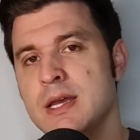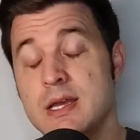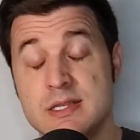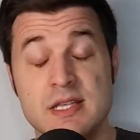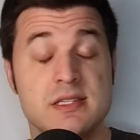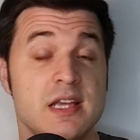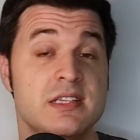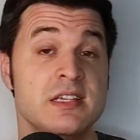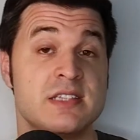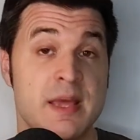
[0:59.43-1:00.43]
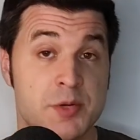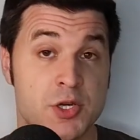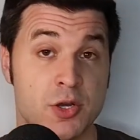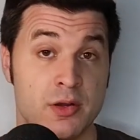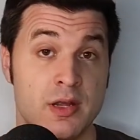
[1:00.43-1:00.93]
Since
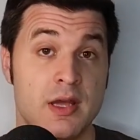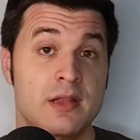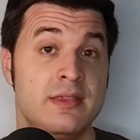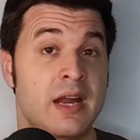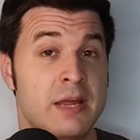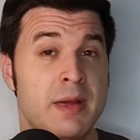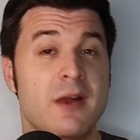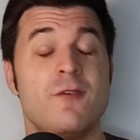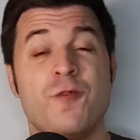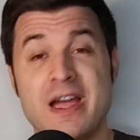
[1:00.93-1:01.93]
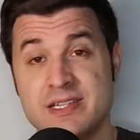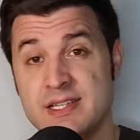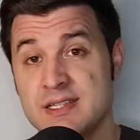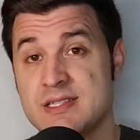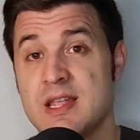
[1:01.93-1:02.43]
inception, the label
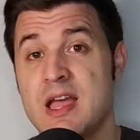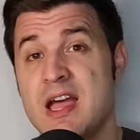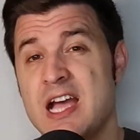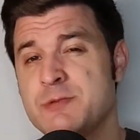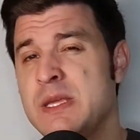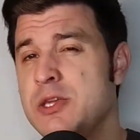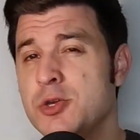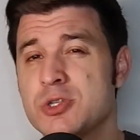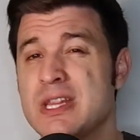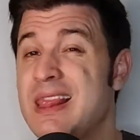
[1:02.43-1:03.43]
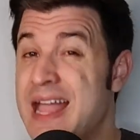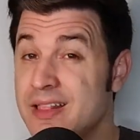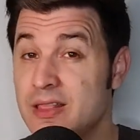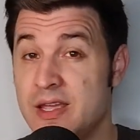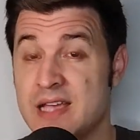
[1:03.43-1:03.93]
fascist has been used
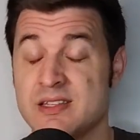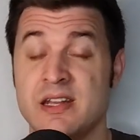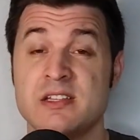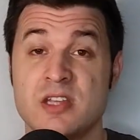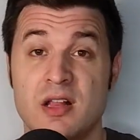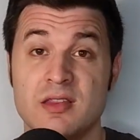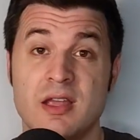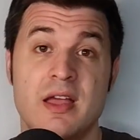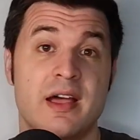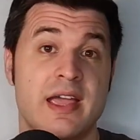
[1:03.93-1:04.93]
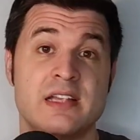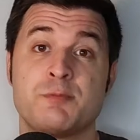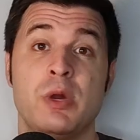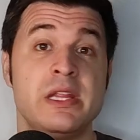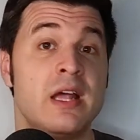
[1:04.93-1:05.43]
lightly as an insult against
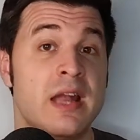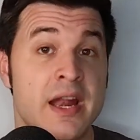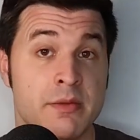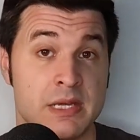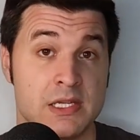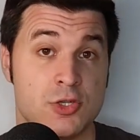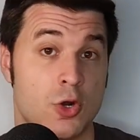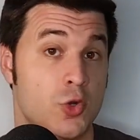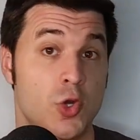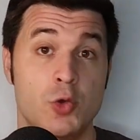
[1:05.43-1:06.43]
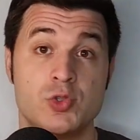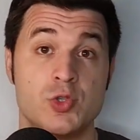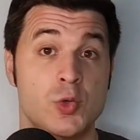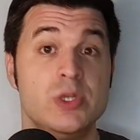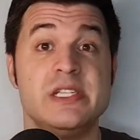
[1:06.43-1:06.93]
political enemies or those who
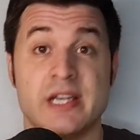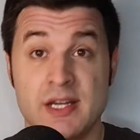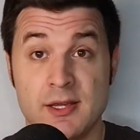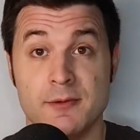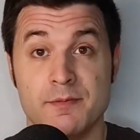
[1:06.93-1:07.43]
disagree.